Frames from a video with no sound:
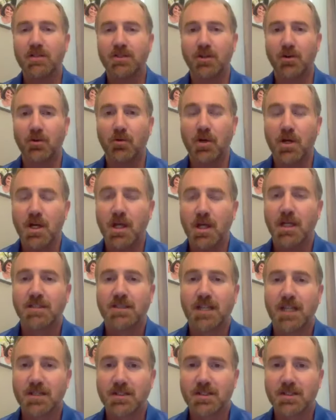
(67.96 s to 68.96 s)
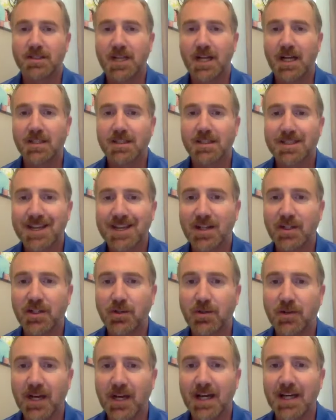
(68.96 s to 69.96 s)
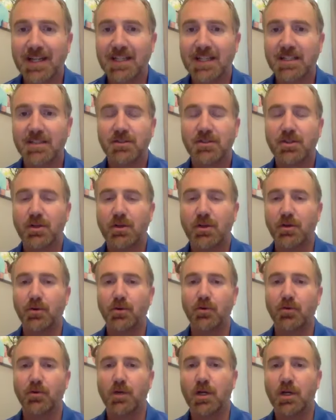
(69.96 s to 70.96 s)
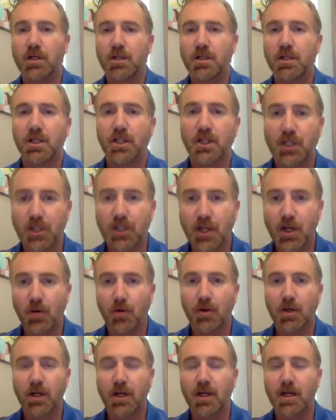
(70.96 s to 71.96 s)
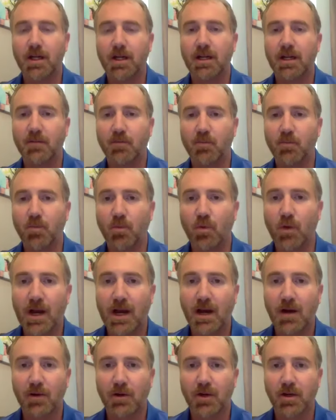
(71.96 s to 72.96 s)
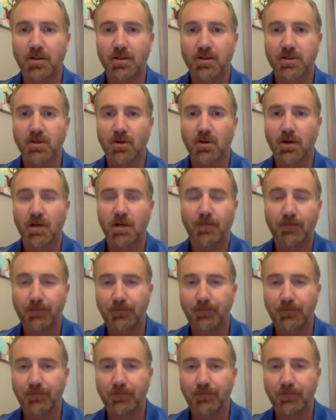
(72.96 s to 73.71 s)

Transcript: so Tessa, tell us how you got into yoga and how it all started.